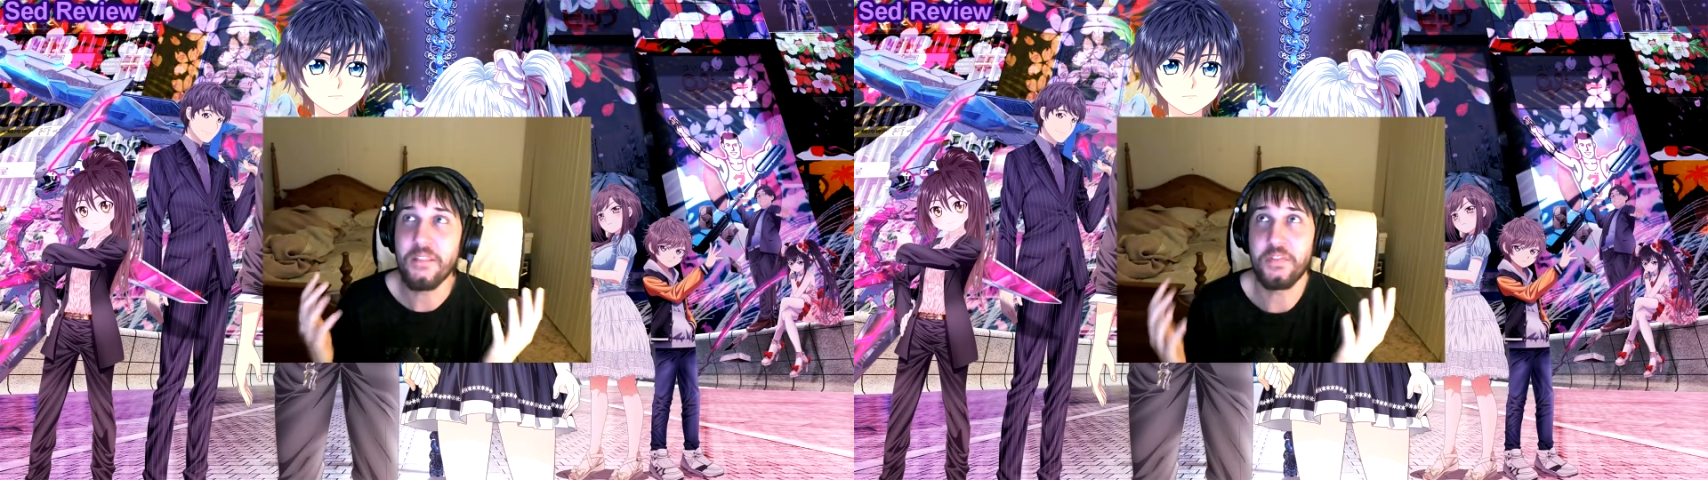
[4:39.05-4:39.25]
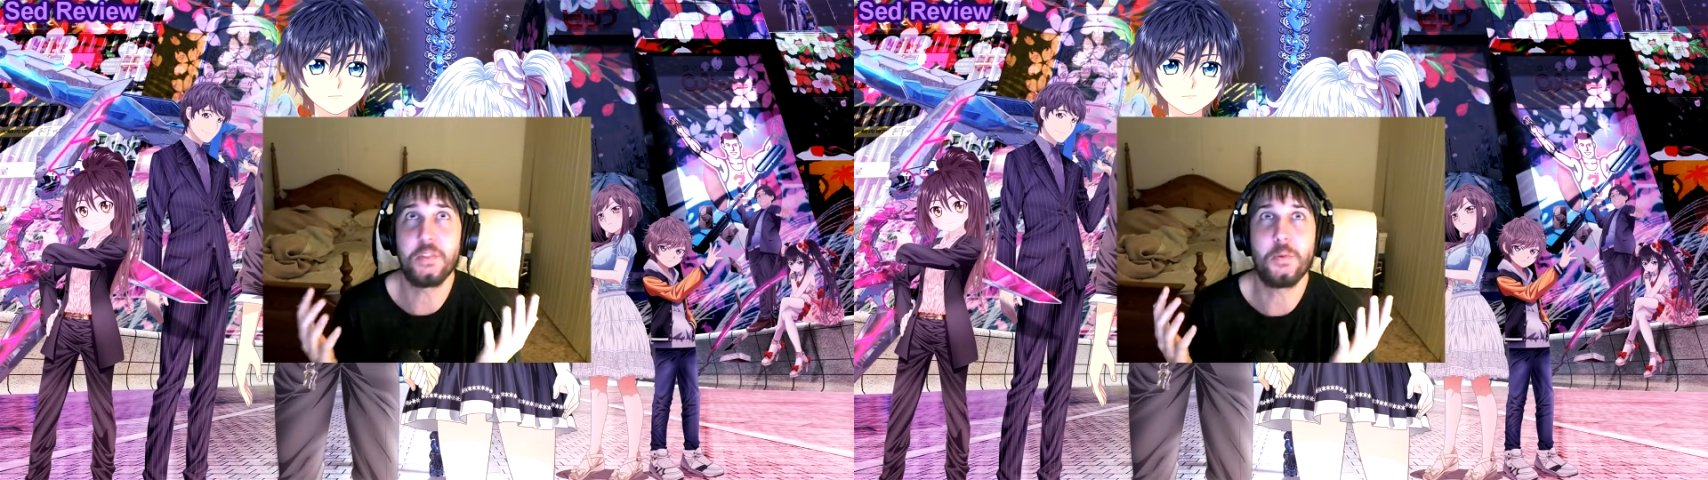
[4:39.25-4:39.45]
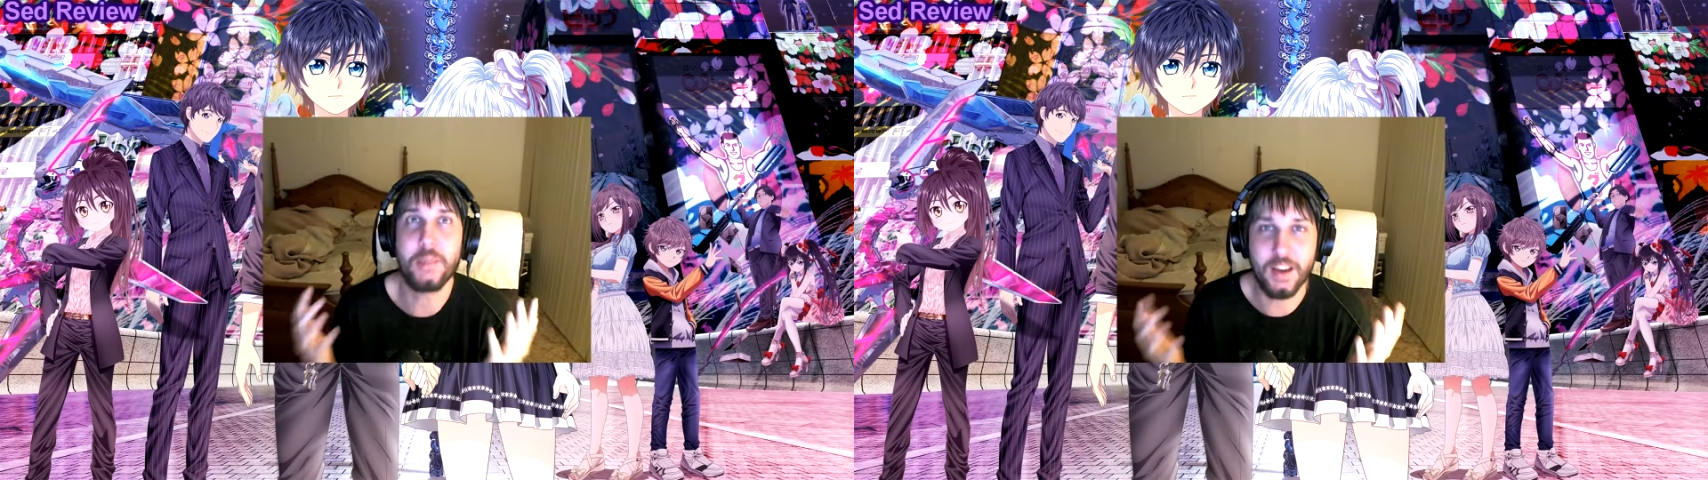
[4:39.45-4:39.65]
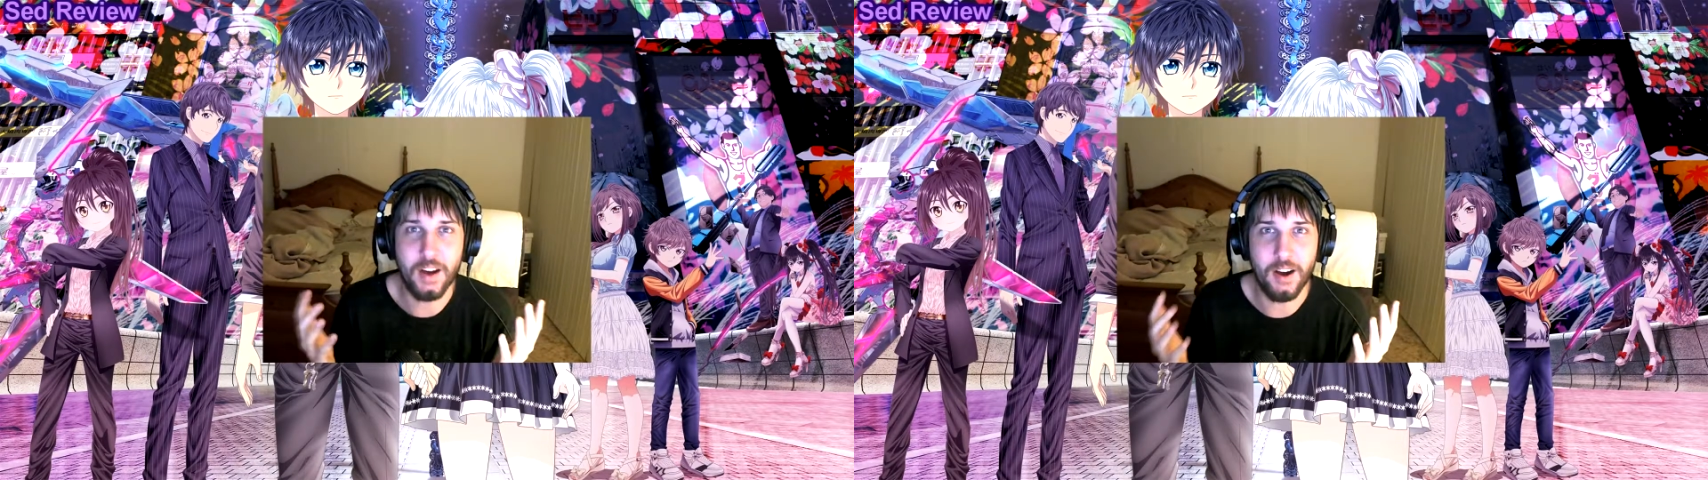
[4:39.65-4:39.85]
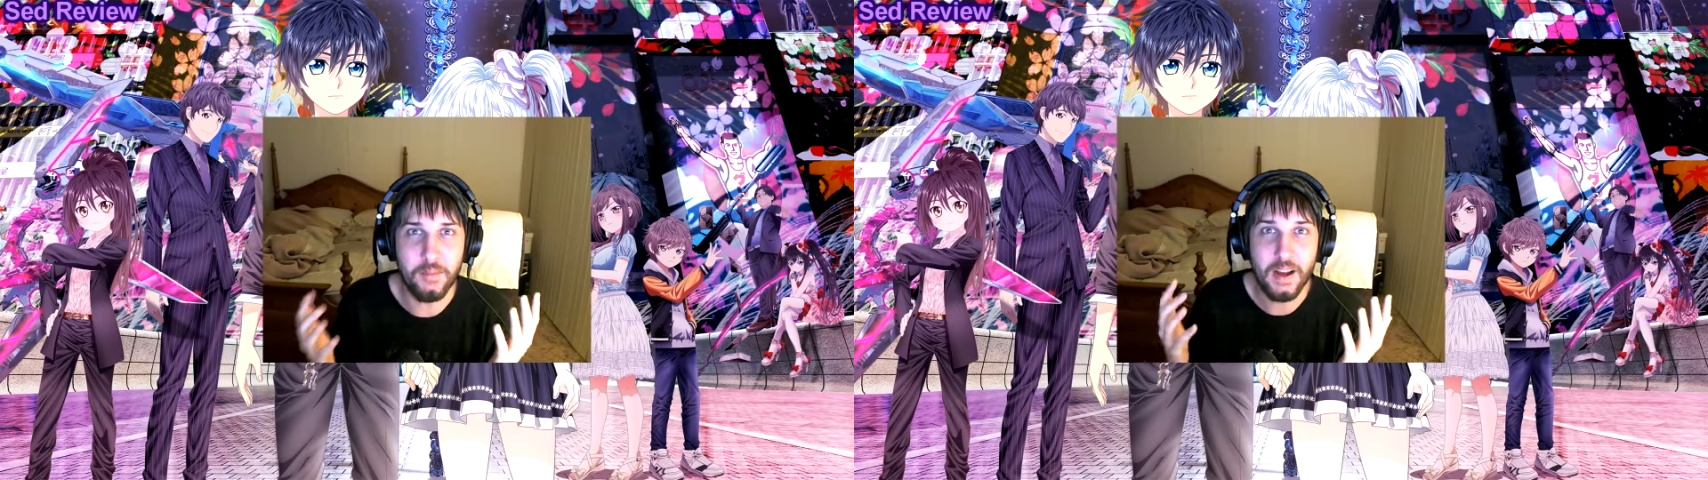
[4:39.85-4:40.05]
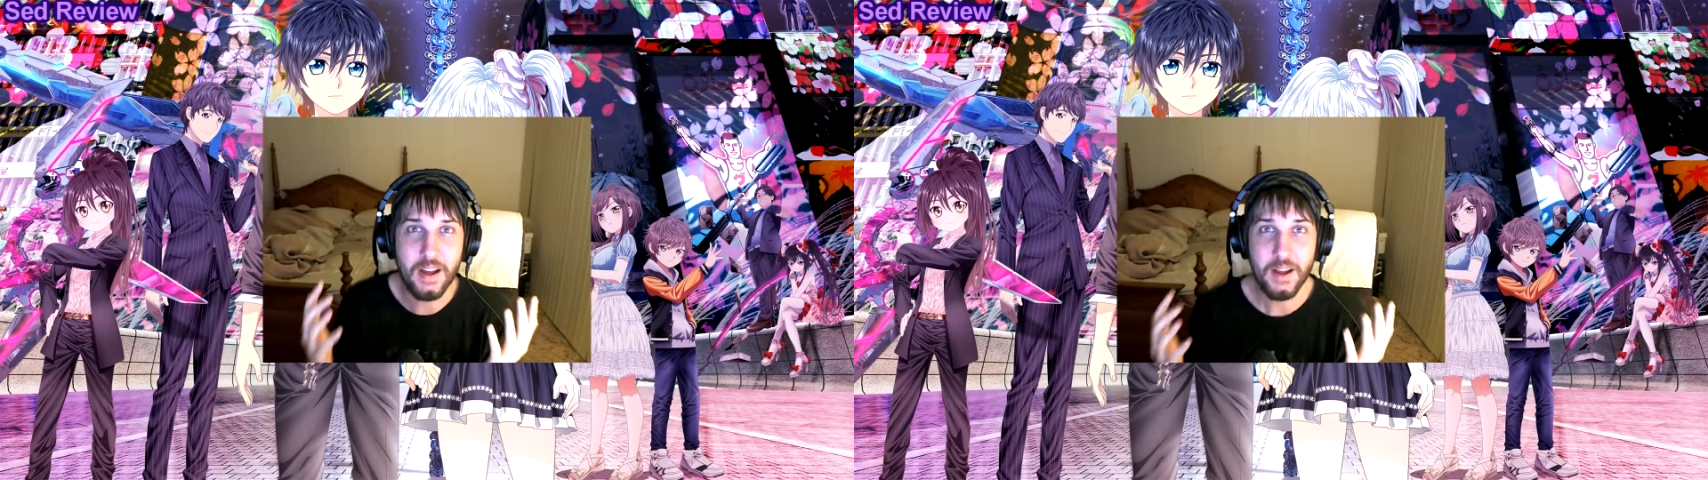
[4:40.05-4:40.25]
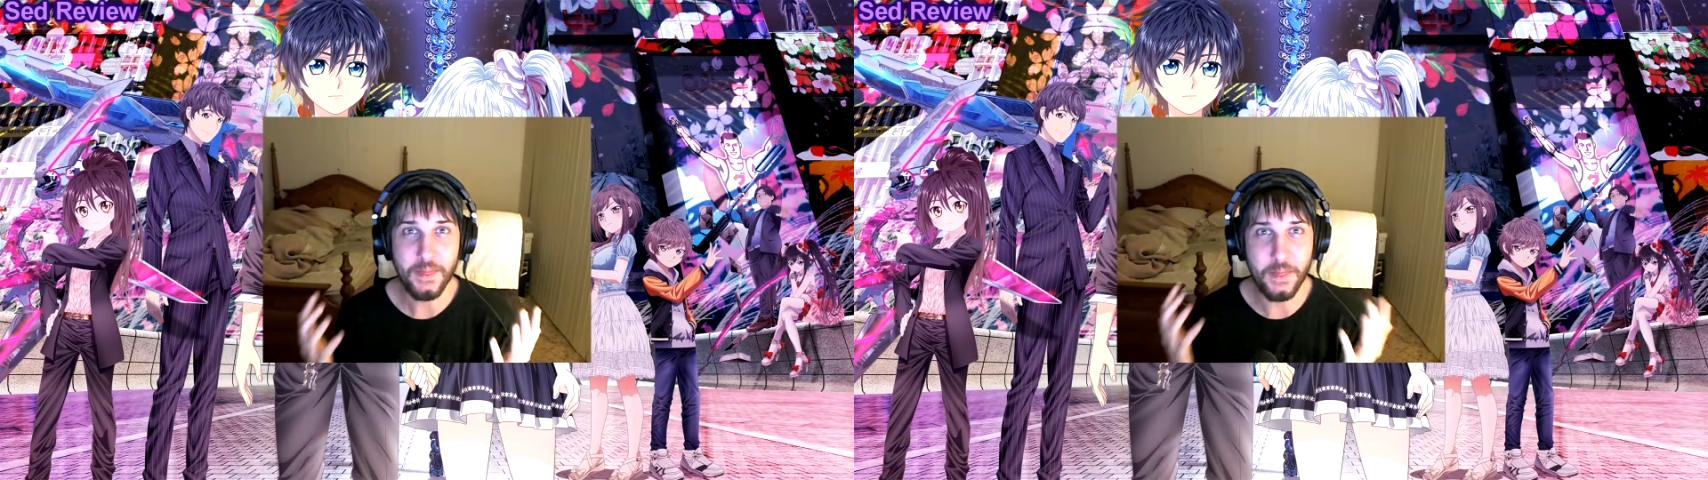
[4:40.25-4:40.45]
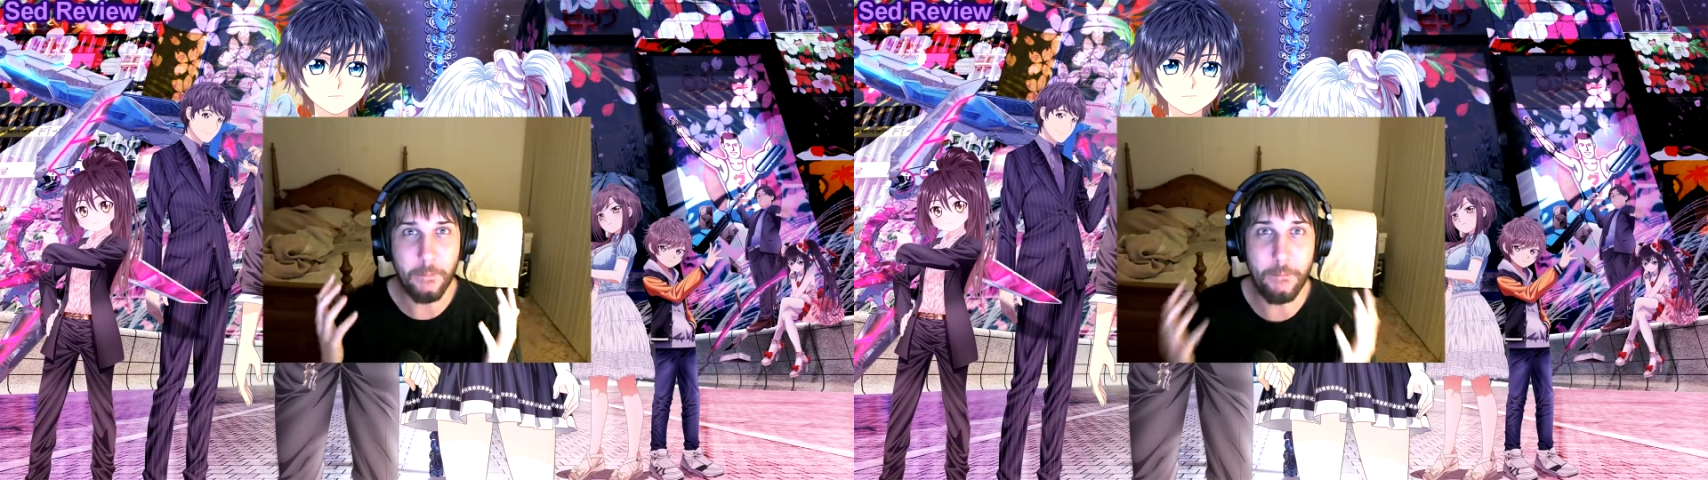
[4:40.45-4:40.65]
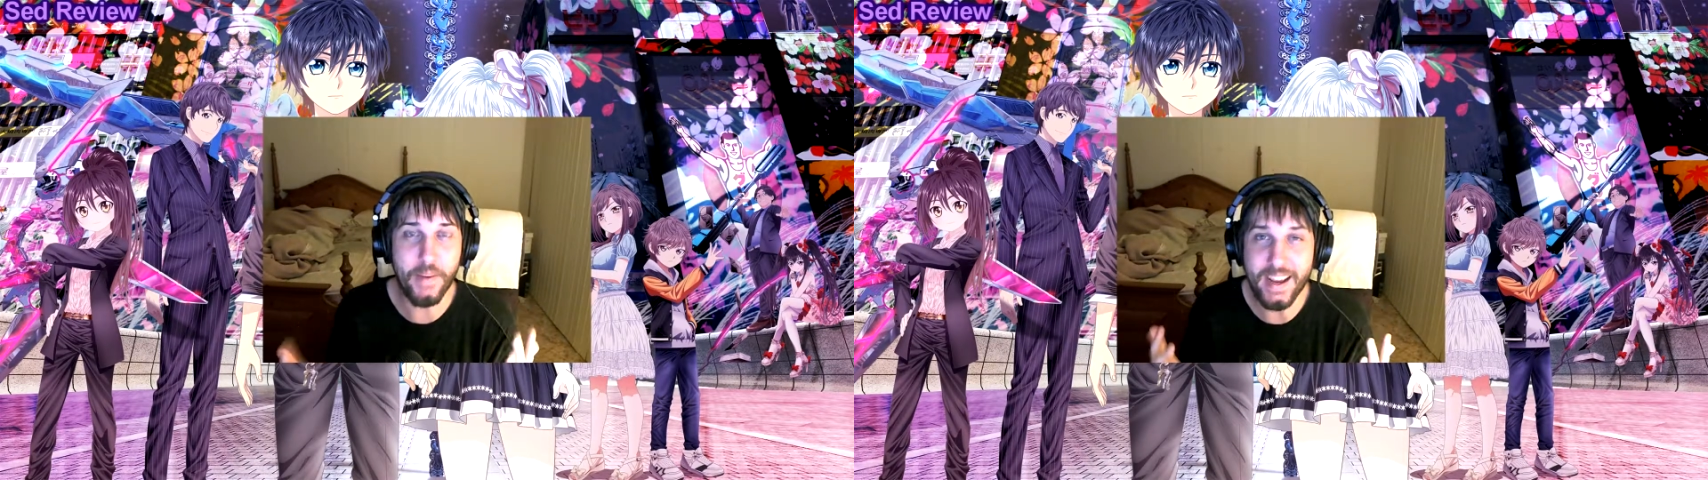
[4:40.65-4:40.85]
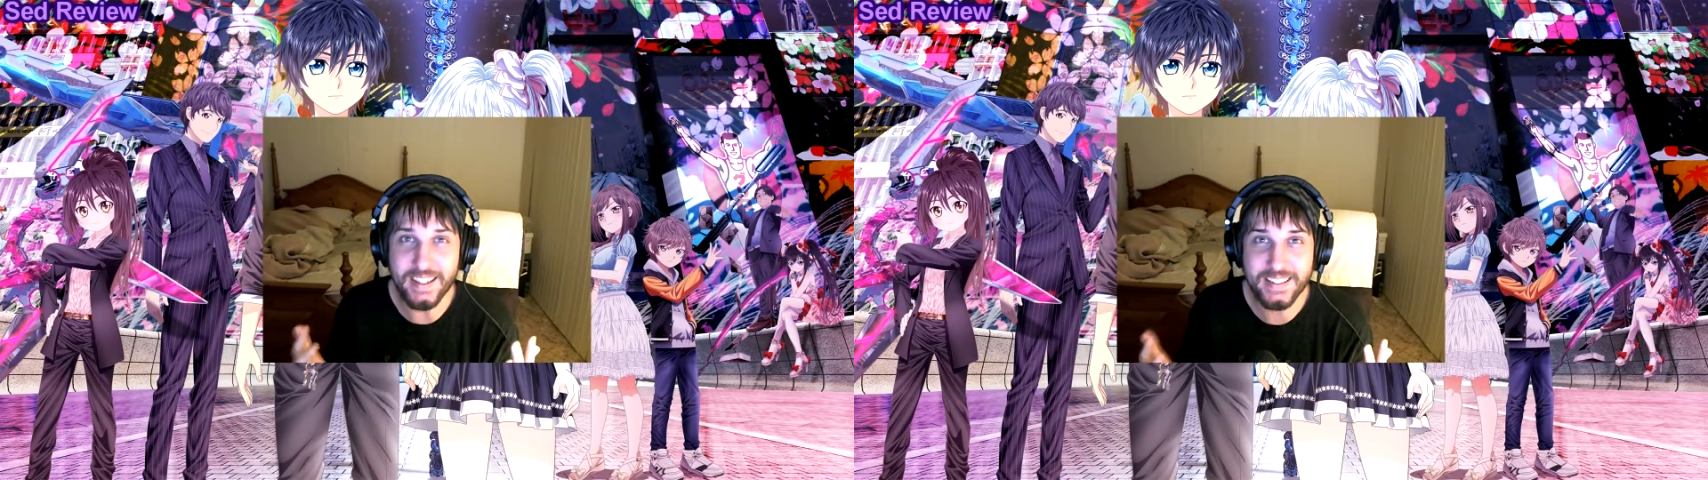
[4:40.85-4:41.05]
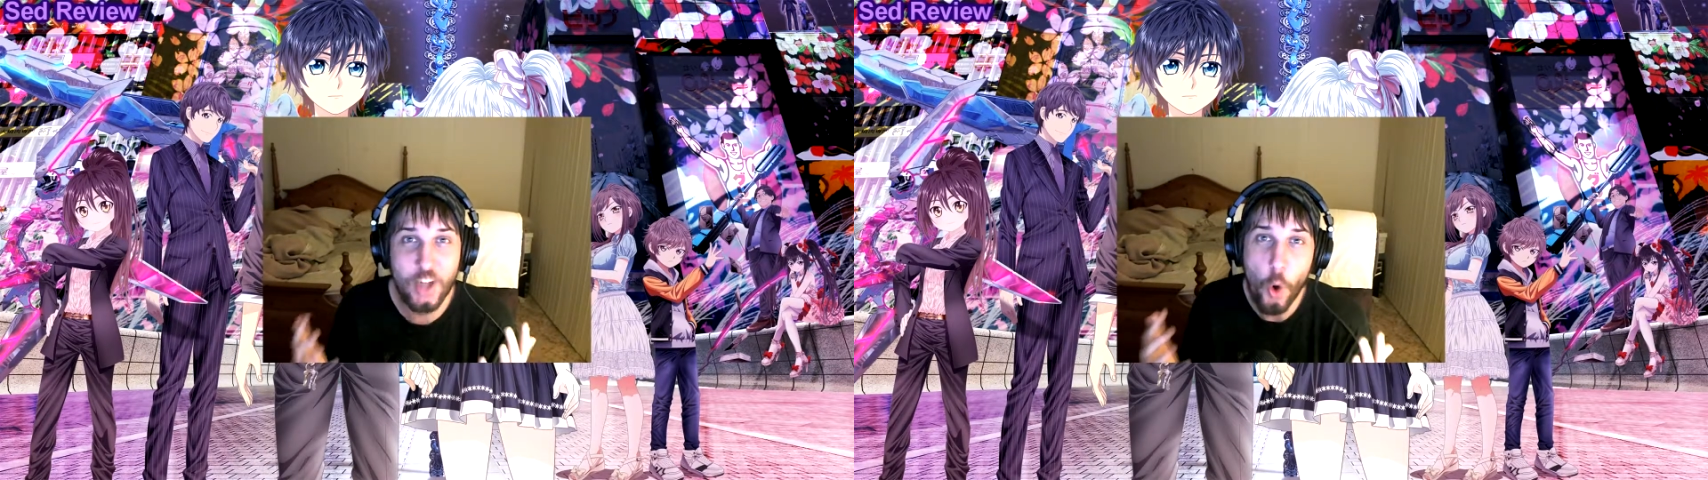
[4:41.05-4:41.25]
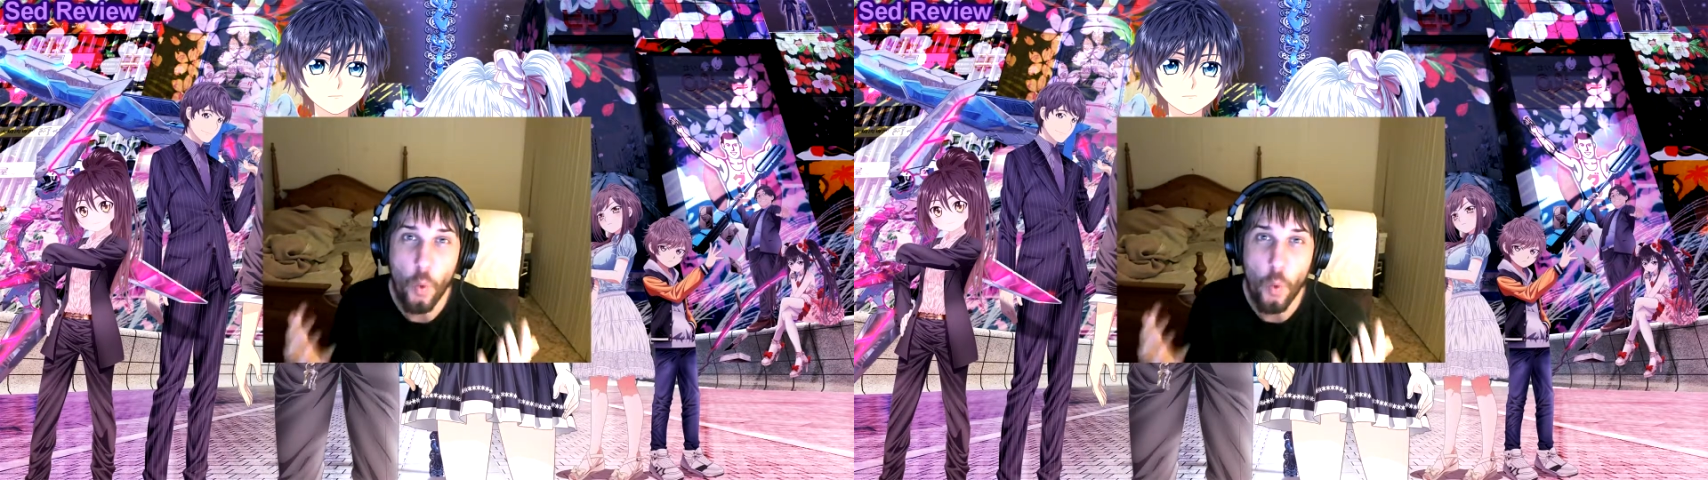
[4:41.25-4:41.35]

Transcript: This will become the best,